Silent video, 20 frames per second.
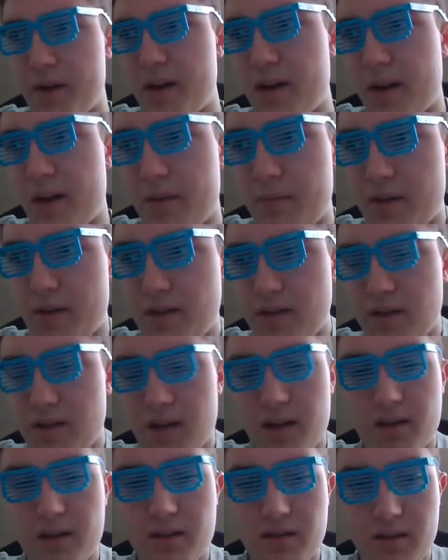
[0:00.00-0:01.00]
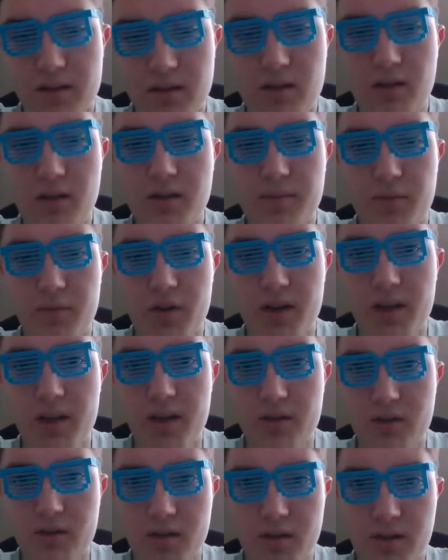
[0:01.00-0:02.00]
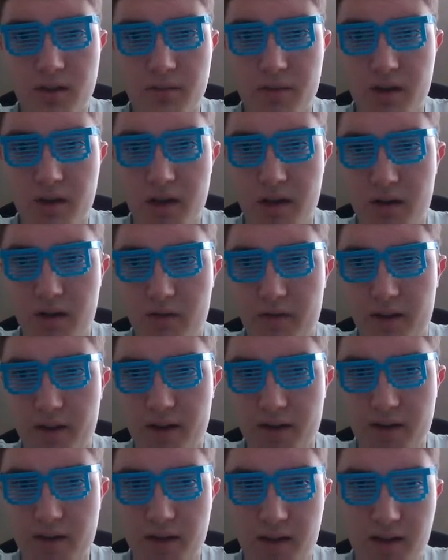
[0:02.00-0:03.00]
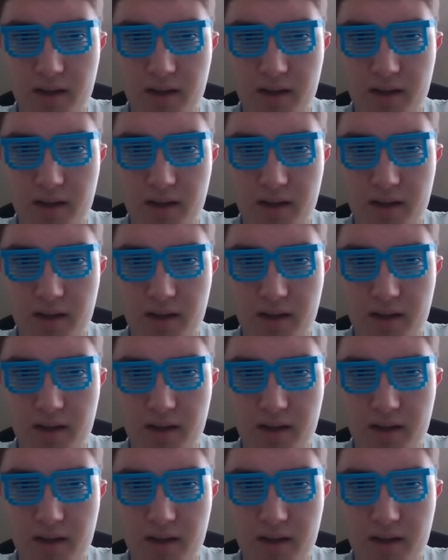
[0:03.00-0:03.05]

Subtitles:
I must say it looks pretty interesting, but not overly exciting.